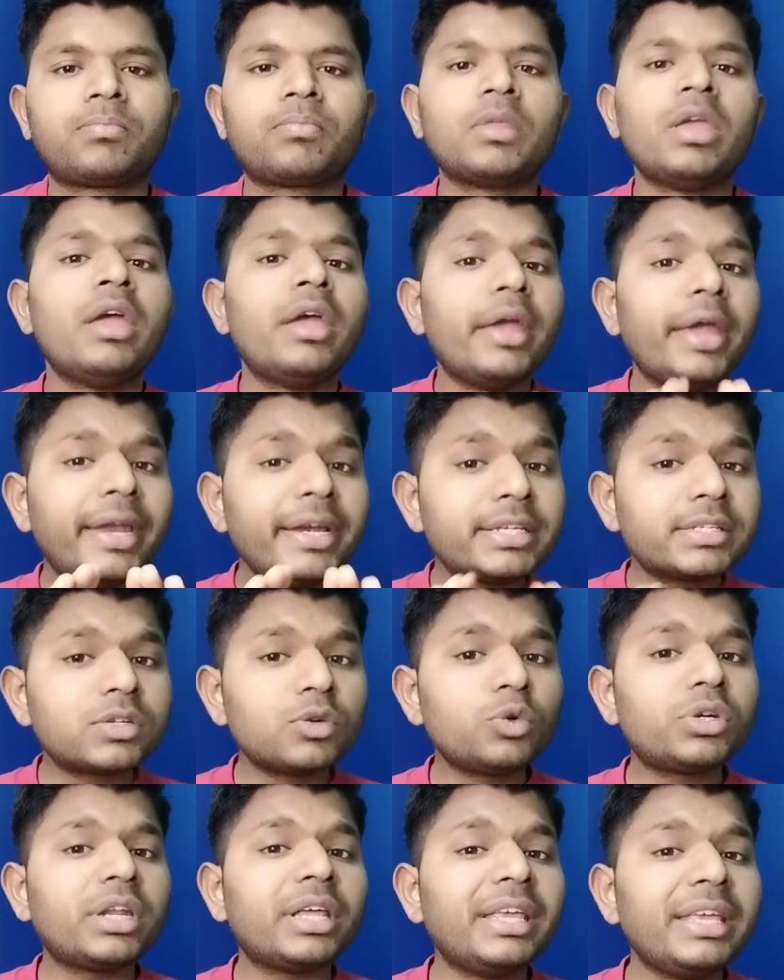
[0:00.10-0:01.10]
It's
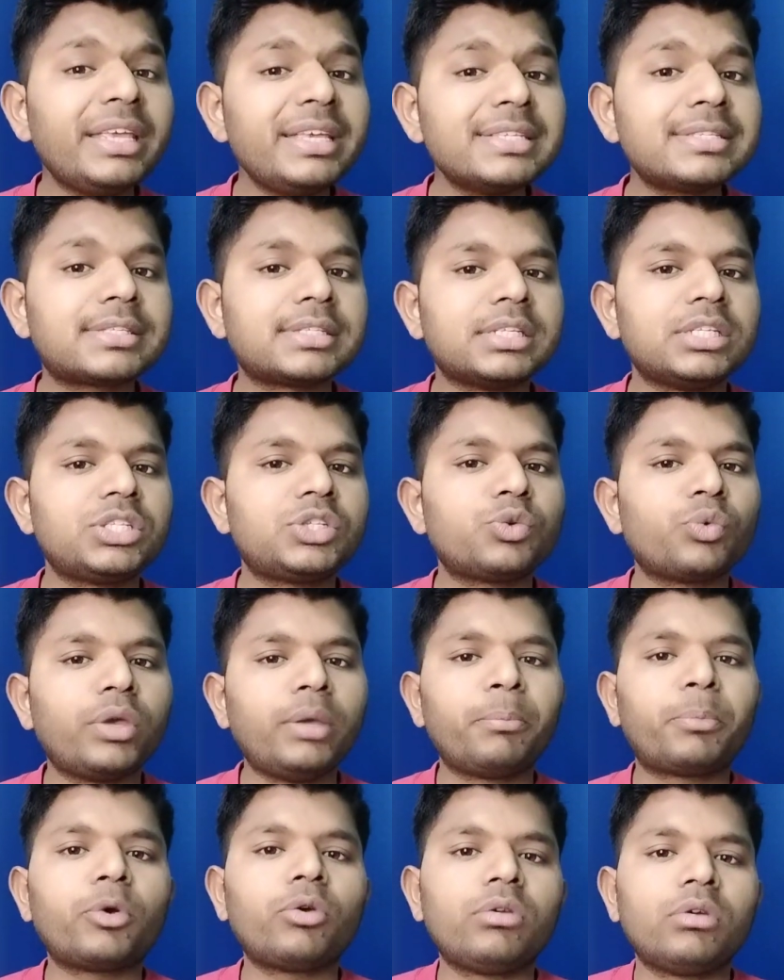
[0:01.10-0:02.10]
not easy to
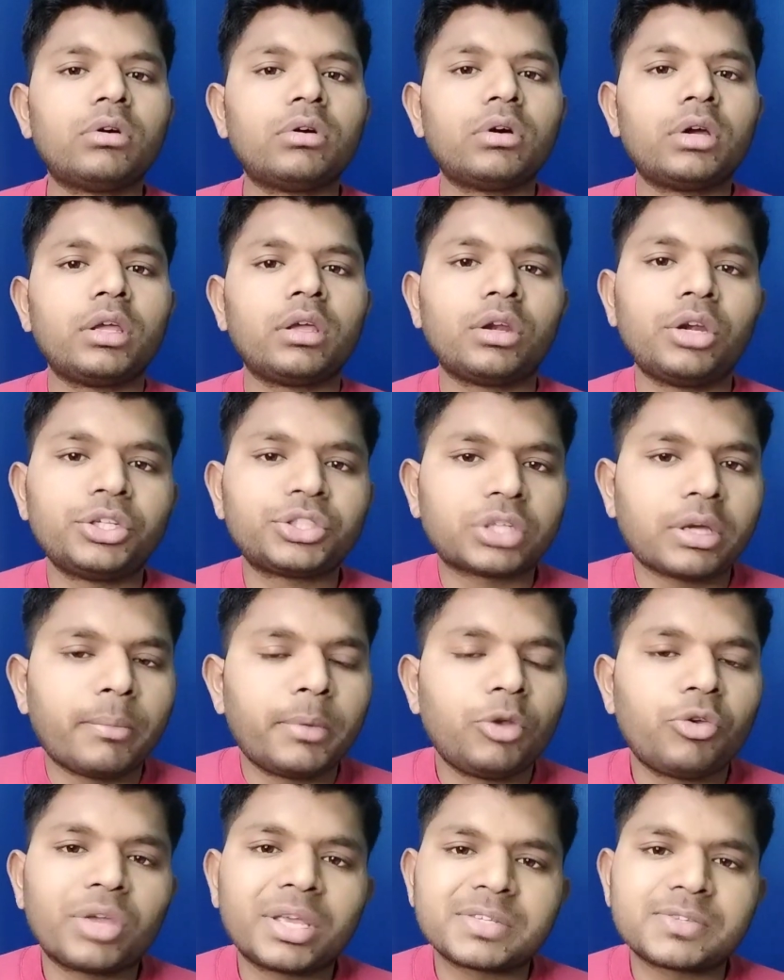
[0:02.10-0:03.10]
improve your English
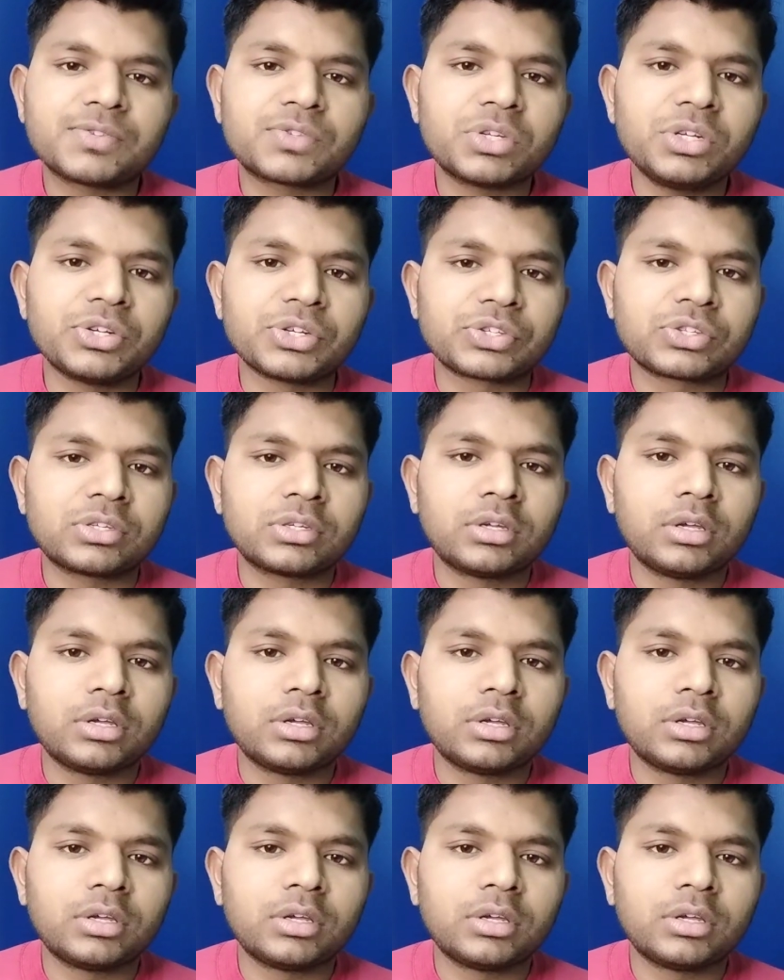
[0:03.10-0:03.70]
communication skills.